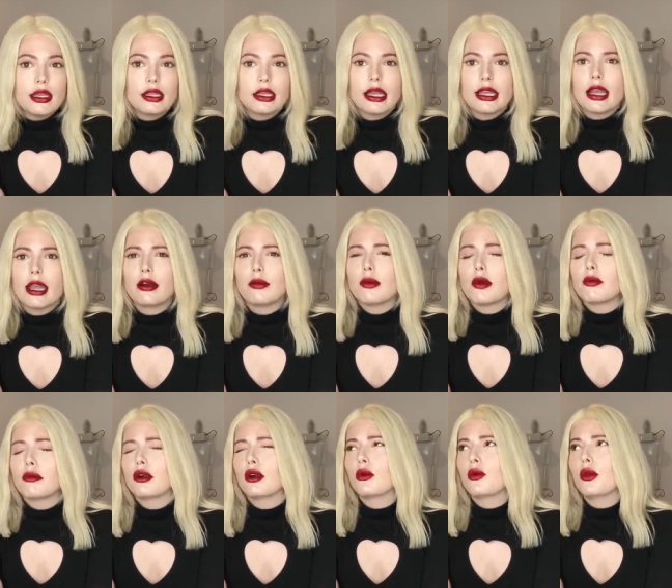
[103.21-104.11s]
Like I
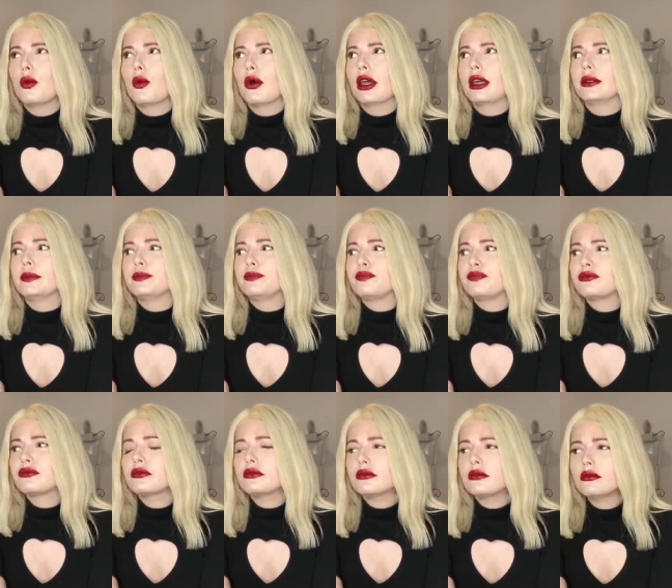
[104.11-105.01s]
remember we went
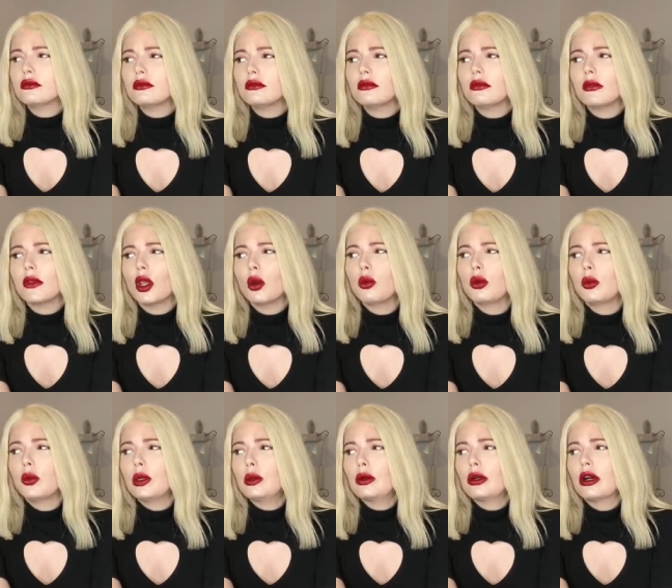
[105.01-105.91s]
when
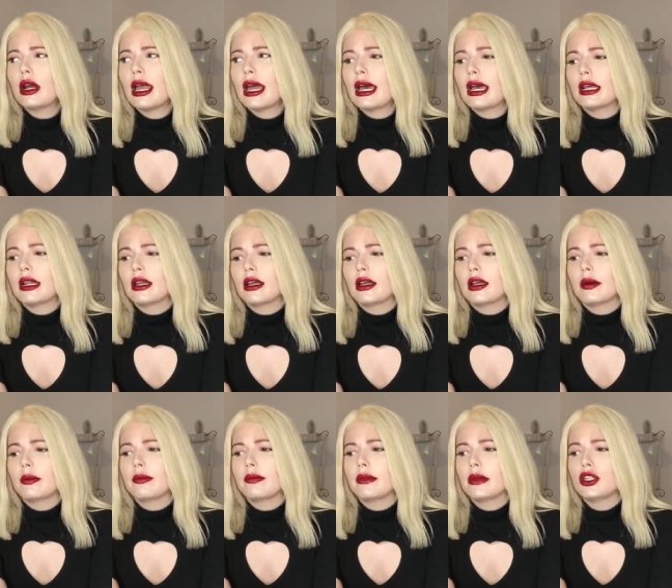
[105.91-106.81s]
we were at
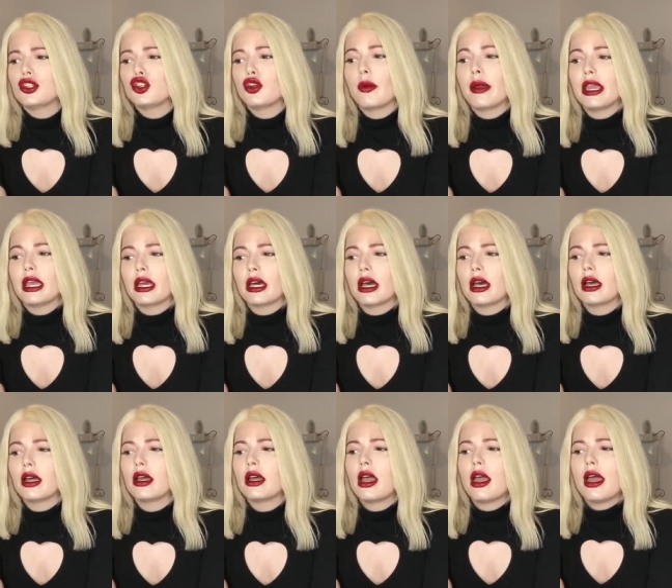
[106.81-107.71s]
um in
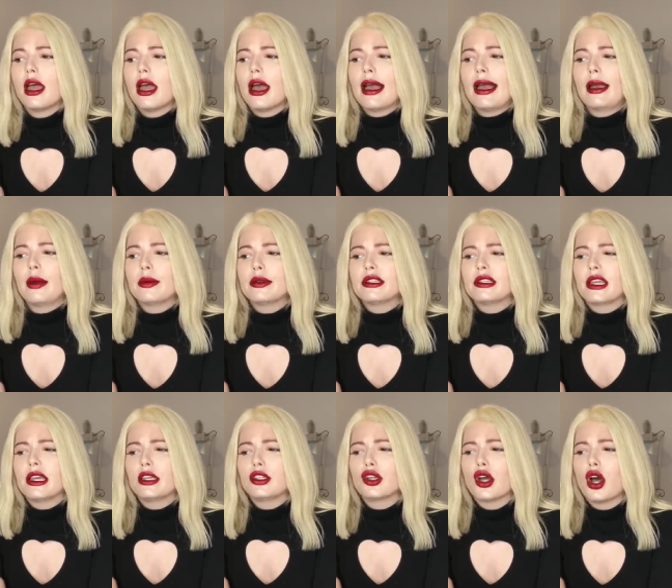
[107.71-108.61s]
Jamaica I was
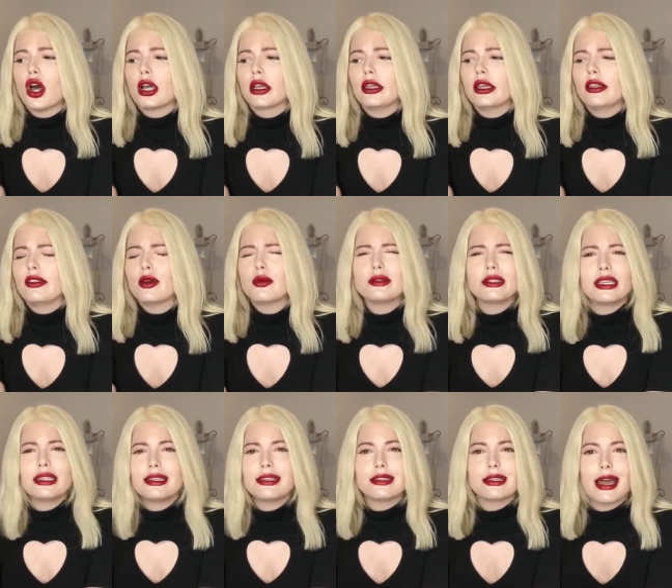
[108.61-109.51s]
like talking. There was like
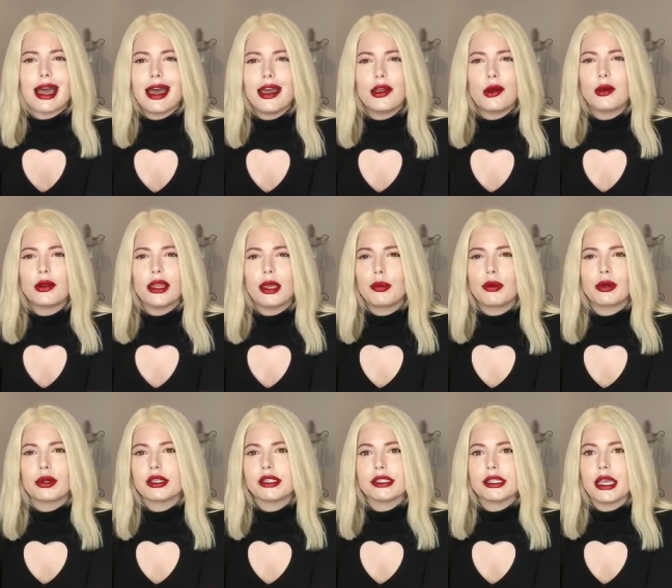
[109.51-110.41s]
this guy who had like broken
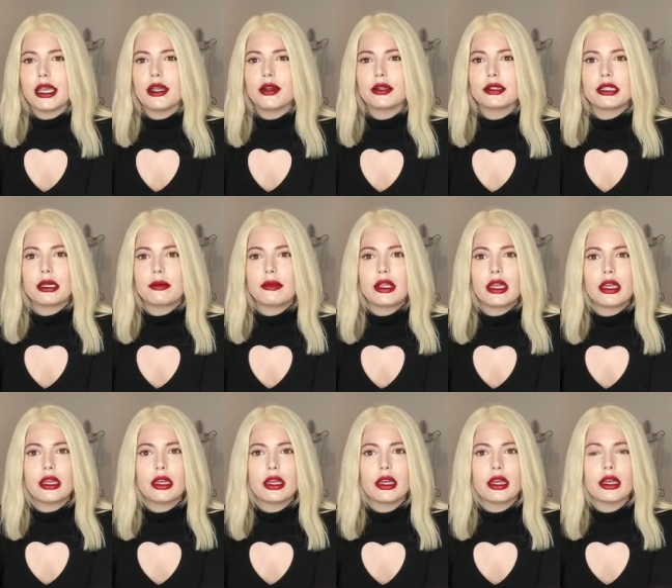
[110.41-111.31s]
his leg or
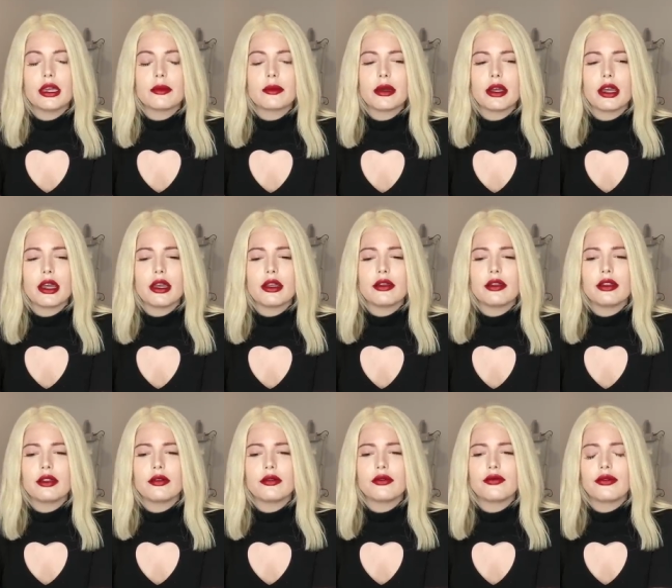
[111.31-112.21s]
something. Um,
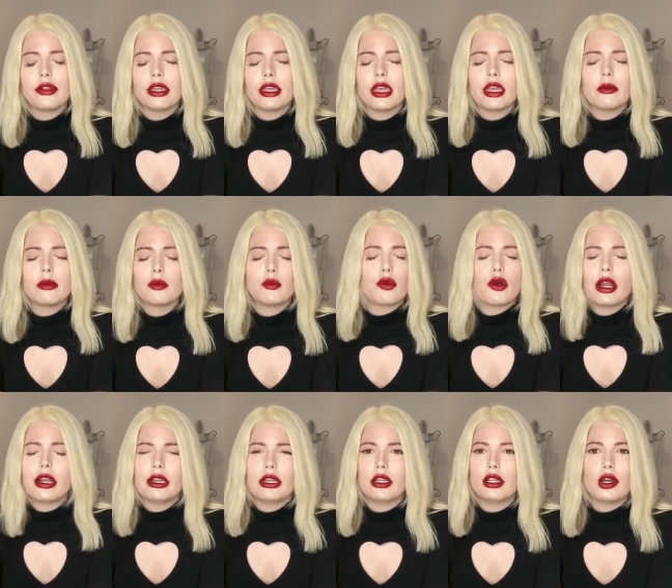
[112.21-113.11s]
I like him and
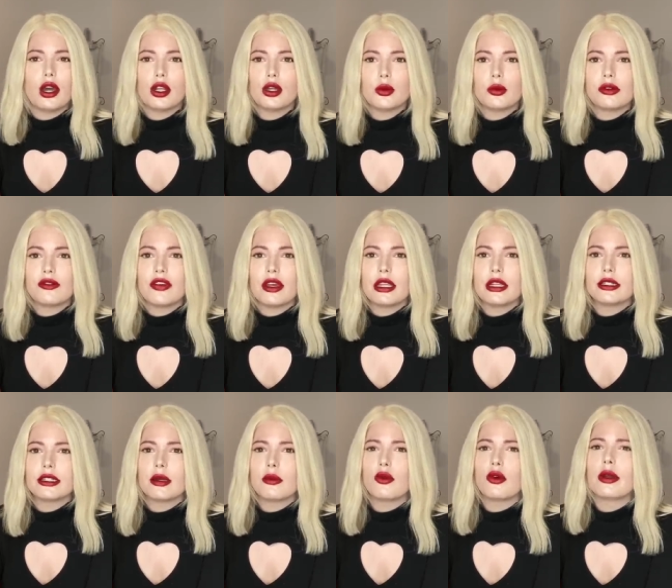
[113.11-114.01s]
Brandy had gotten him a fight at
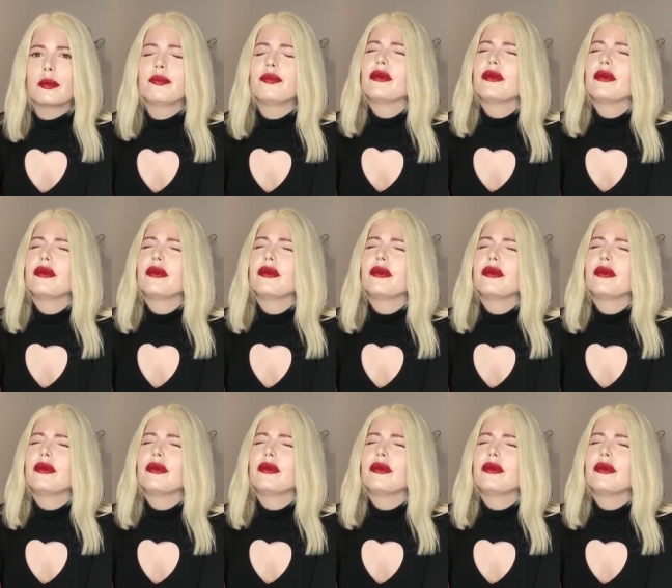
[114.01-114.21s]
some point.